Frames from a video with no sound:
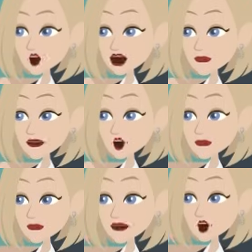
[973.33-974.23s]
And
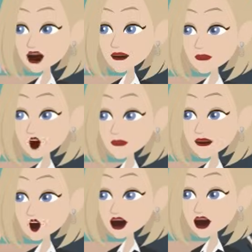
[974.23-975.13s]
not,
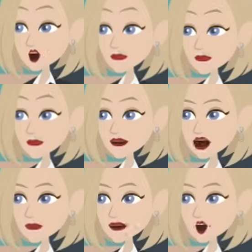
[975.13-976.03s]
did you went to the
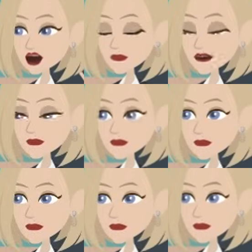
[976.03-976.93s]
market?
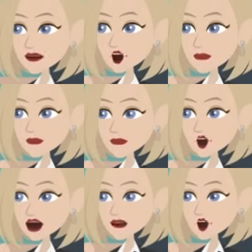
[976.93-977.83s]
Again,
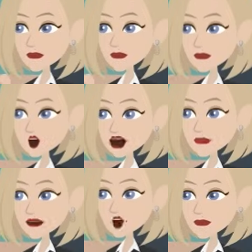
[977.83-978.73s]
the main
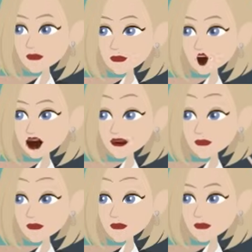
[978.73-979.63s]
verb returns to its
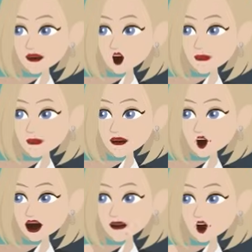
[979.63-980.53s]
base form after
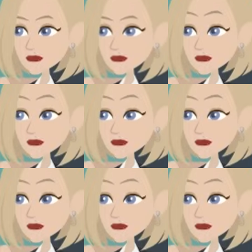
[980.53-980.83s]
did.